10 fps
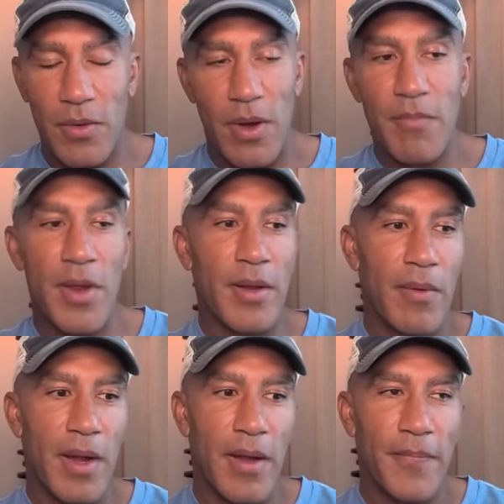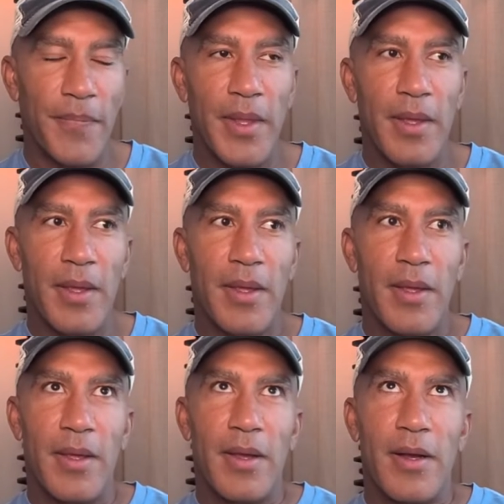So I'm running around
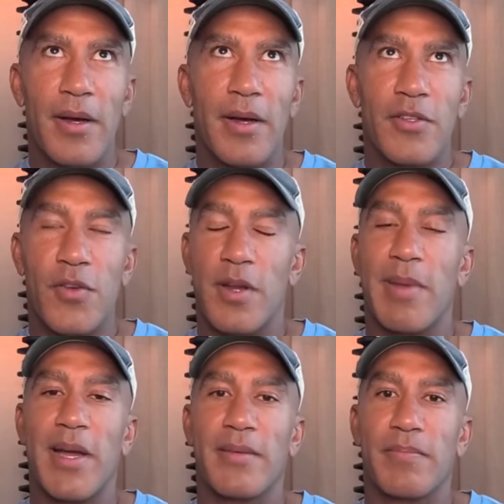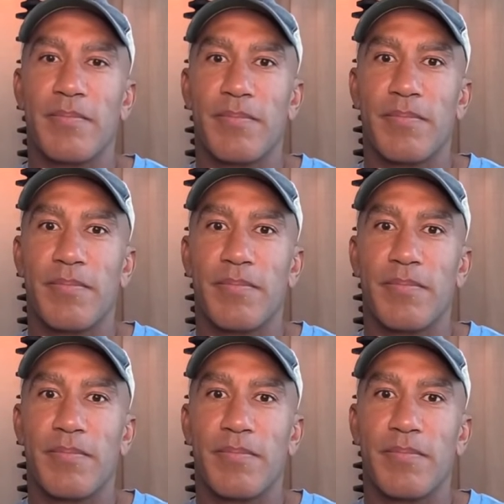uh, trying to buy